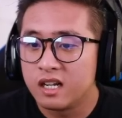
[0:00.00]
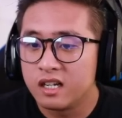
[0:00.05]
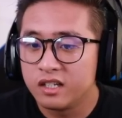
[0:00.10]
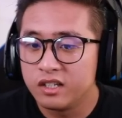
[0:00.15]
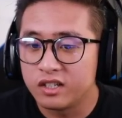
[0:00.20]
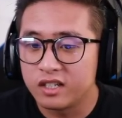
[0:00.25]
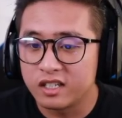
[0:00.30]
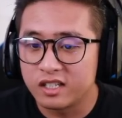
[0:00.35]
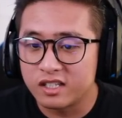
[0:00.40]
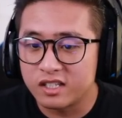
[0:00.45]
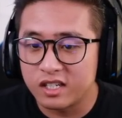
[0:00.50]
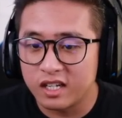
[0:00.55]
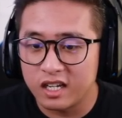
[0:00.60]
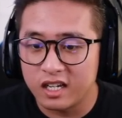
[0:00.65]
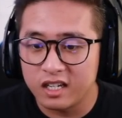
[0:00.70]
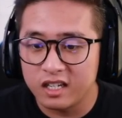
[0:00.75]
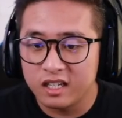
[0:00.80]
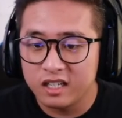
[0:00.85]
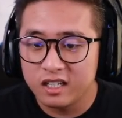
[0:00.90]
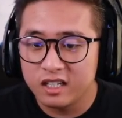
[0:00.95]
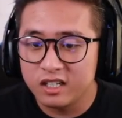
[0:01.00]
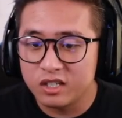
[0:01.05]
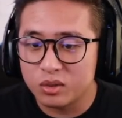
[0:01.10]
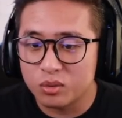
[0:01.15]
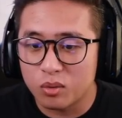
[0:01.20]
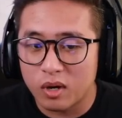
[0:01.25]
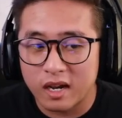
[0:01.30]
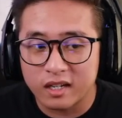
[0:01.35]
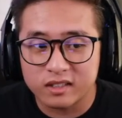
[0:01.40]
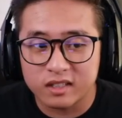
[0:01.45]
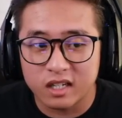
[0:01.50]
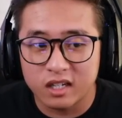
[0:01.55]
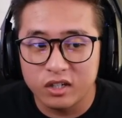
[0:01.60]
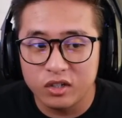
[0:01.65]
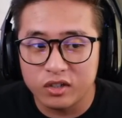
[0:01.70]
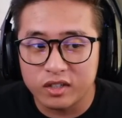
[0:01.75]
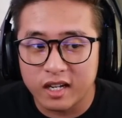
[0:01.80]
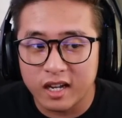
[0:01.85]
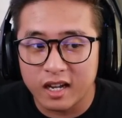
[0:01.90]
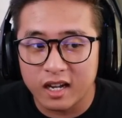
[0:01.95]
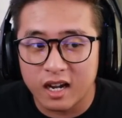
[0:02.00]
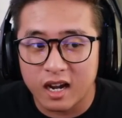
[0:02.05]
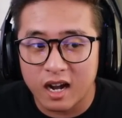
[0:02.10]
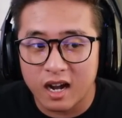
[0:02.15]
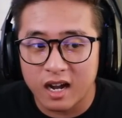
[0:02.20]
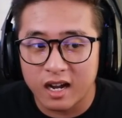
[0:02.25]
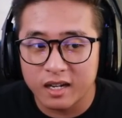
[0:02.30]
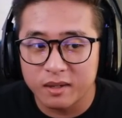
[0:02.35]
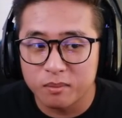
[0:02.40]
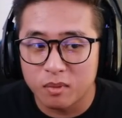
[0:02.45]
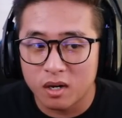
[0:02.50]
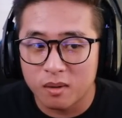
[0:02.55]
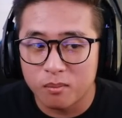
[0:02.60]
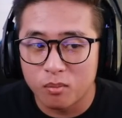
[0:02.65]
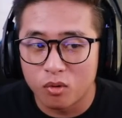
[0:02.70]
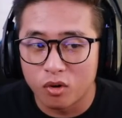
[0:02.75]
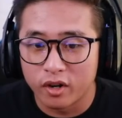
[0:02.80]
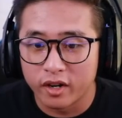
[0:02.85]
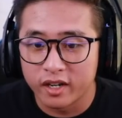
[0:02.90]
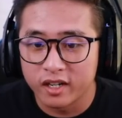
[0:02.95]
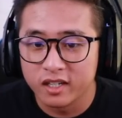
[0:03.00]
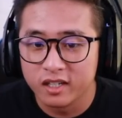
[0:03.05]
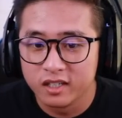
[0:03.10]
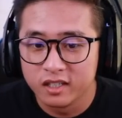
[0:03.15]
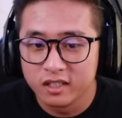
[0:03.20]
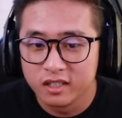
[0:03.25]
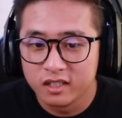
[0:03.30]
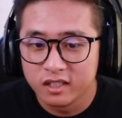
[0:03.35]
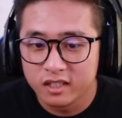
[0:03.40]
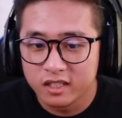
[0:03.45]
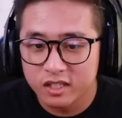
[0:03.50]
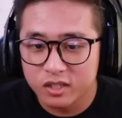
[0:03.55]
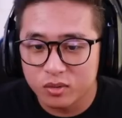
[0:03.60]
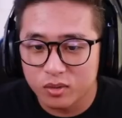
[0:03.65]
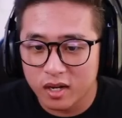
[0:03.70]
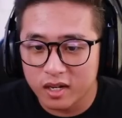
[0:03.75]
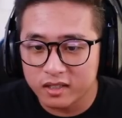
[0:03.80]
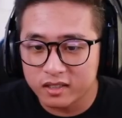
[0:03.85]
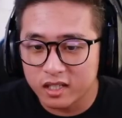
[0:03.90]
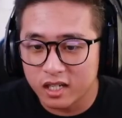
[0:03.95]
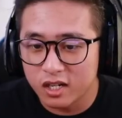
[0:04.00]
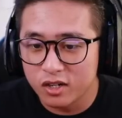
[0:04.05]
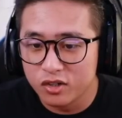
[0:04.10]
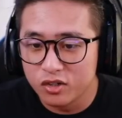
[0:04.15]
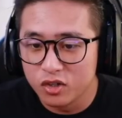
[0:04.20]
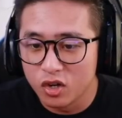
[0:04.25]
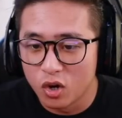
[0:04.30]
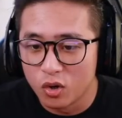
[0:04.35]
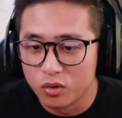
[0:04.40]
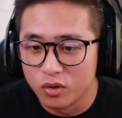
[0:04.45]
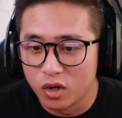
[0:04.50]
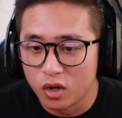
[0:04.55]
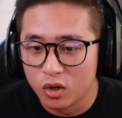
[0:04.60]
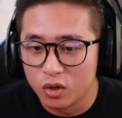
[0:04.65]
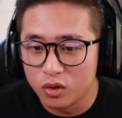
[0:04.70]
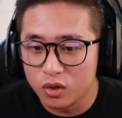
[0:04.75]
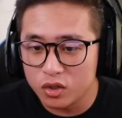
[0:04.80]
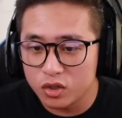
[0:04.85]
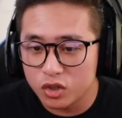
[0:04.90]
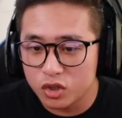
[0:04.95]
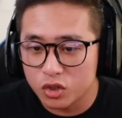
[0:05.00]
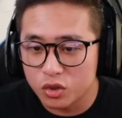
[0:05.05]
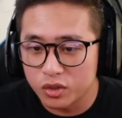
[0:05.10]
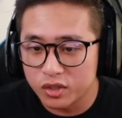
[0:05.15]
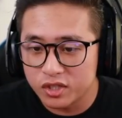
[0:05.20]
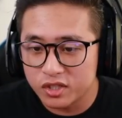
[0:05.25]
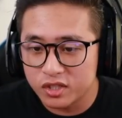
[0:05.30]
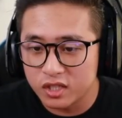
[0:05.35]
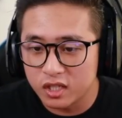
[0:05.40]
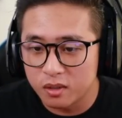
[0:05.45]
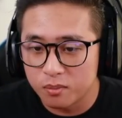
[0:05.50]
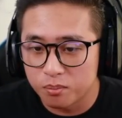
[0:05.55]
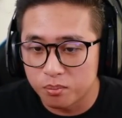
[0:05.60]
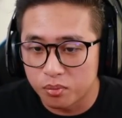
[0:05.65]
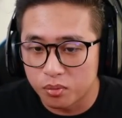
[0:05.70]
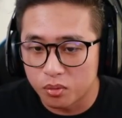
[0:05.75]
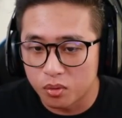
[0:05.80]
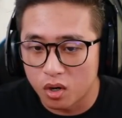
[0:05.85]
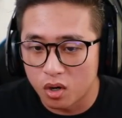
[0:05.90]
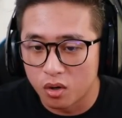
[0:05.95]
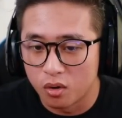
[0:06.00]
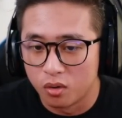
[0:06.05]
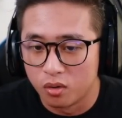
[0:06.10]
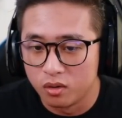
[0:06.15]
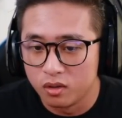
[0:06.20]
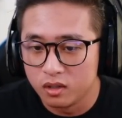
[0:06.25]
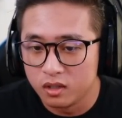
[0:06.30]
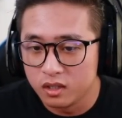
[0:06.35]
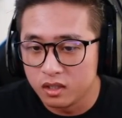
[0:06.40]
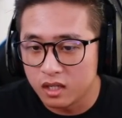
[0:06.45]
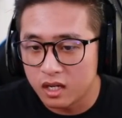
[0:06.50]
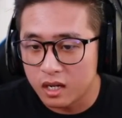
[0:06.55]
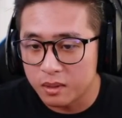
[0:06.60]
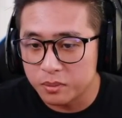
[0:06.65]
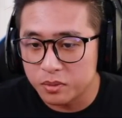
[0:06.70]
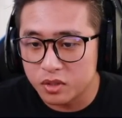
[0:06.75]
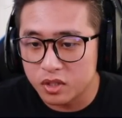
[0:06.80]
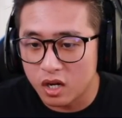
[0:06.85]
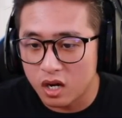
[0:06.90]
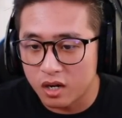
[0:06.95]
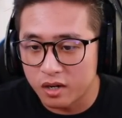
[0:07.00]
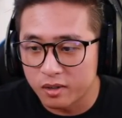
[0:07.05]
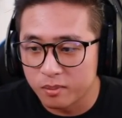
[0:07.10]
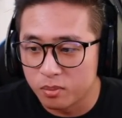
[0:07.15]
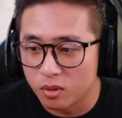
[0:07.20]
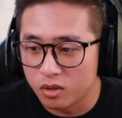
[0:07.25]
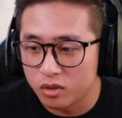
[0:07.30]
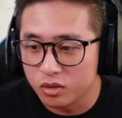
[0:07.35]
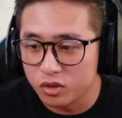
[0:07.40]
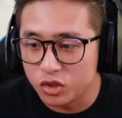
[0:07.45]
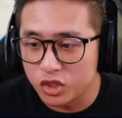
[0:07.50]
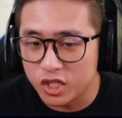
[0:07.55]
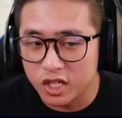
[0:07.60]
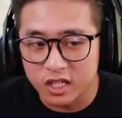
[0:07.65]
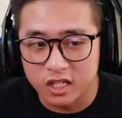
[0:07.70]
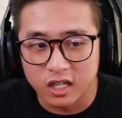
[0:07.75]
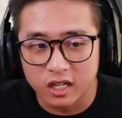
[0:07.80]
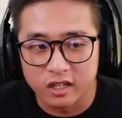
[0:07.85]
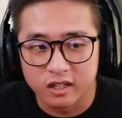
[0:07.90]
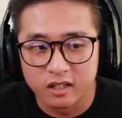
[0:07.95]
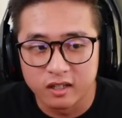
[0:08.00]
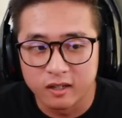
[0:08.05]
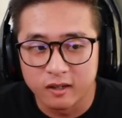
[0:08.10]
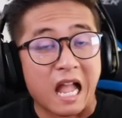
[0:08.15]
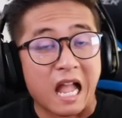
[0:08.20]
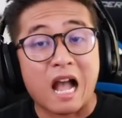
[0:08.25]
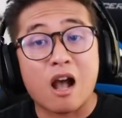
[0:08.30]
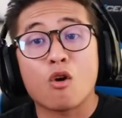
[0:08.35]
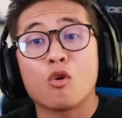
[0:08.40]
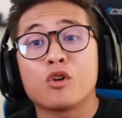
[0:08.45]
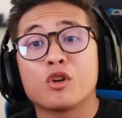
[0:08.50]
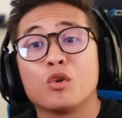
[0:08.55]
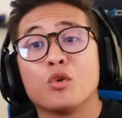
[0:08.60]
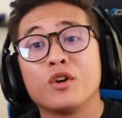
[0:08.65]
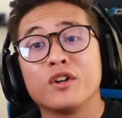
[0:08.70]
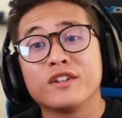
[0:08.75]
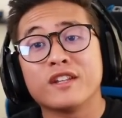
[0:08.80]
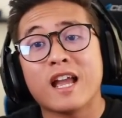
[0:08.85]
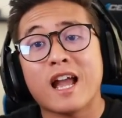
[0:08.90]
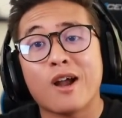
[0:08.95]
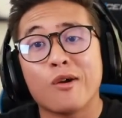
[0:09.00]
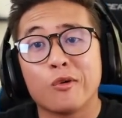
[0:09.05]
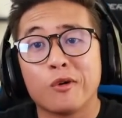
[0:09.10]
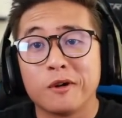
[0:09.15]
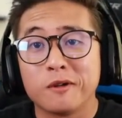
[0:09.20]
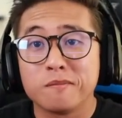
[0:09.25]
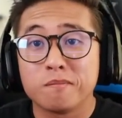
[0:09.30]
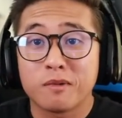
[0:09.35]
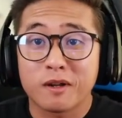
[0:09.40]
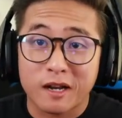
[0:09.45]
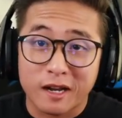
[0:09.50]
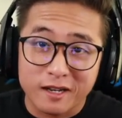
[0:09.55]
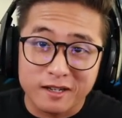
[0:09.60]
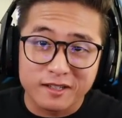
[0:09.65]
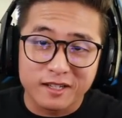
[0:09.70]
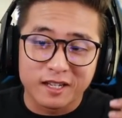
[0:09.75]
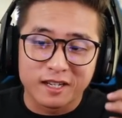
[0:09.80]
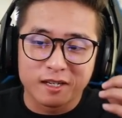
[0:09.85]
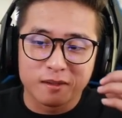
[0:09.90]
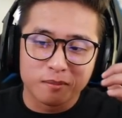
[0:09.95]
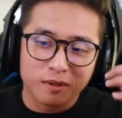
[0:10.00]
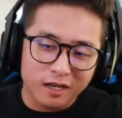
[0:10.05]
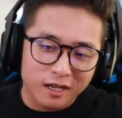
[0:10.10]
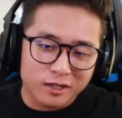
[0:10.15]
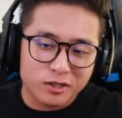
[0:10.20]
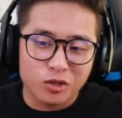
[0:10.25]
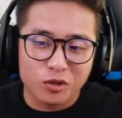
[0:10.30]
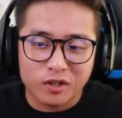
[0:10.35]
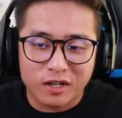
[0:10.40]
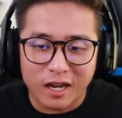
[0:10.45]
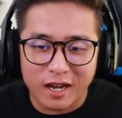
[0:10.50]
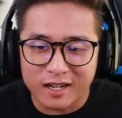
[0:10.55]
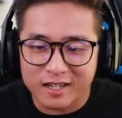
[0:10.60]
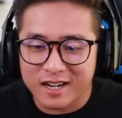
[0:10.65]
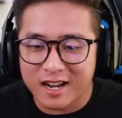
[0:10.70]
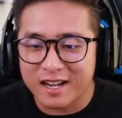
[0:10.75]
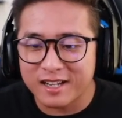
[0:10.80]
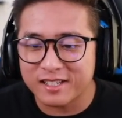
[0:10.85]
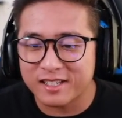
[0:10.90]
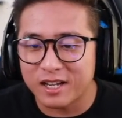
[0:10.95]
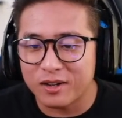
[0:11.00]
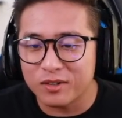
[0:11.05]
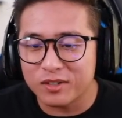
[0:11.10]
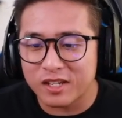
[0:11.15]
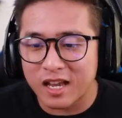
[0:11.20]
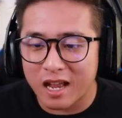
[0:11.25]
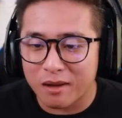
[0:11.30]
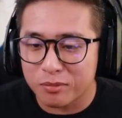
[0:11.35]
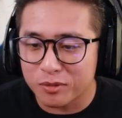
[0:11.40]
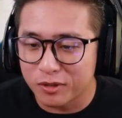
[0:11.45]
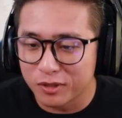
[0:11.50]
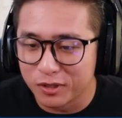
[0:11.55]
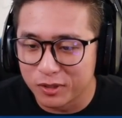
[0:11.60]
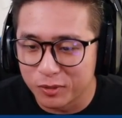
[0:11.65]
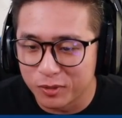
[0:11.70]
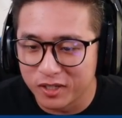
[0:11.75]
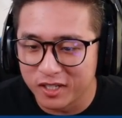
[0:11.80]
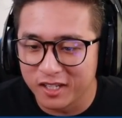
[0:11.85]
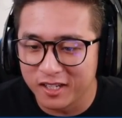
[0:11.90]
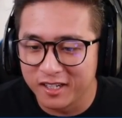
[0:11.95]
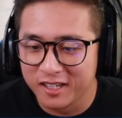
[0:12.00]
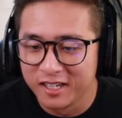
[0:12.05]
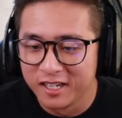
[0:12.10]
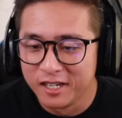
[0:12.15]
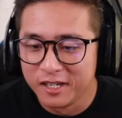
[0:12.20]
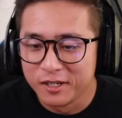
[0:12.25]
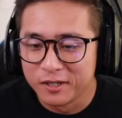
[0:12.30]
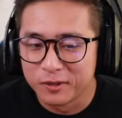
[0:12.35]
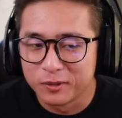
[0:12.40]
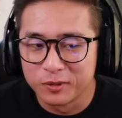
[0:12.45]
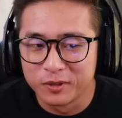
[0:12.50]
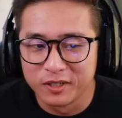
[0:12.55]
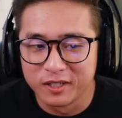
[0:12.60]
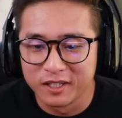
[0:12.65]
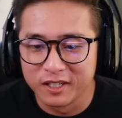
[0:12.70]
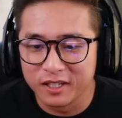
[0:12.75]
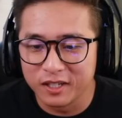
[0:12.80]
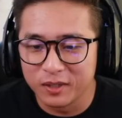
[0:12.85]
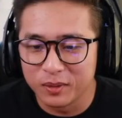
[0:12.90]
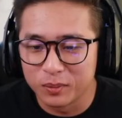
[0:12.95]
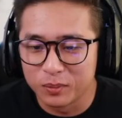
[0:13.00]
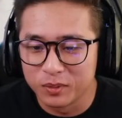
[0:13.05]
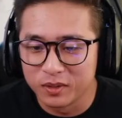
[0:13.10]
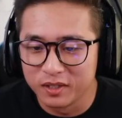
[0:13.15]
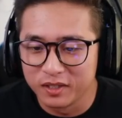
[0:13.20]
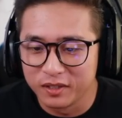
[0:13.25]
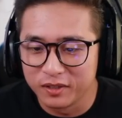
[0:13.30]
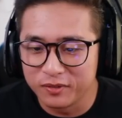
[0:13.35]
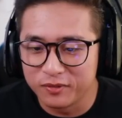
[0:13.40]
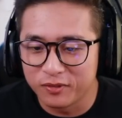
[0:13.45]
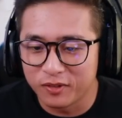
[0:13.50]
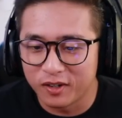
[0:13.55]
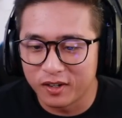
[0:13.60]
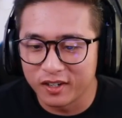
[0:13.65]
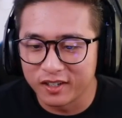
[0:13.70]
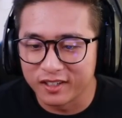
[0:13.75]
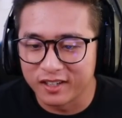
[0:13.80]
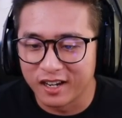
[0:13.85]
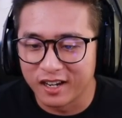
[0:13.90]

you can see he's right there. You can't hide, my boy. He's right there. No, no, Tristan Pro. I'm sorry, bro. You cheated. I would have won that one, but I did it. But it's okay, guys. That was absolutely really, really, really fun,